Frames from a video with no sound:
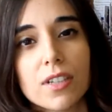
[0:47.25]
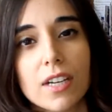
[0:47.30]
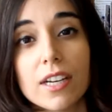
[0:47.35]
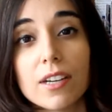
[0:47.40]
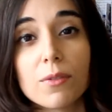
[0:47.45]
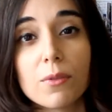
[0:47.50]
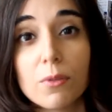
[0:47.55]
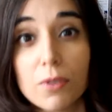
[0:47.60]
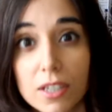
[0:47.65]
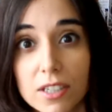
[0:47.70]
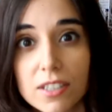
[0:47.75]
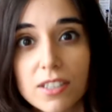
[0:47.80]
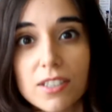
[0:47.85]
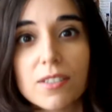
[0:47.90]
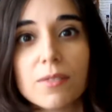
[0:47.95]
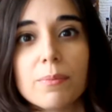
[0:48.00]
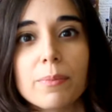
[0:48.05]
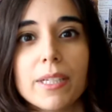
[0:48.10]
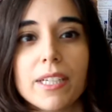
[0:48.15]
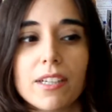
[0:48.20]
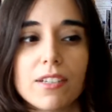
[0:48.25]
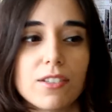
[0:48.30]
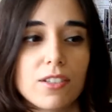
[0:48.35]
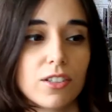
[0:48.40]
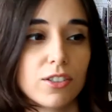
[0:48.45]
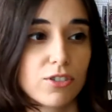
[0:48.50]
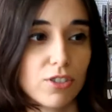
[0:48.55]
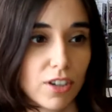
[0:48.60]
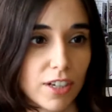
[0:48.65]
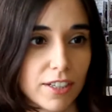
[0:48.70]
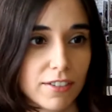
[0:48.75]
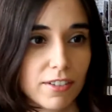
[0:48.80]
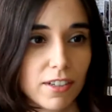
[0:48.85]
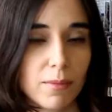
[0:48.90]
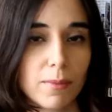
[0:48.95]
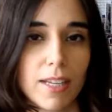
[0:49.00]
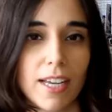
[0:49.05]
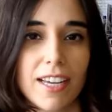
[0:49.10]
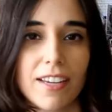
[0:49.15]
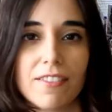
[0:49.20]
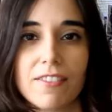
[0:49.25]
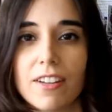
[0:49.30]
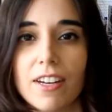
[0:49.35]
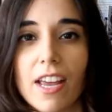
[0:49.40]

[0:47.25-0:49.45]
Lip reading: It will, because you're drawing from life,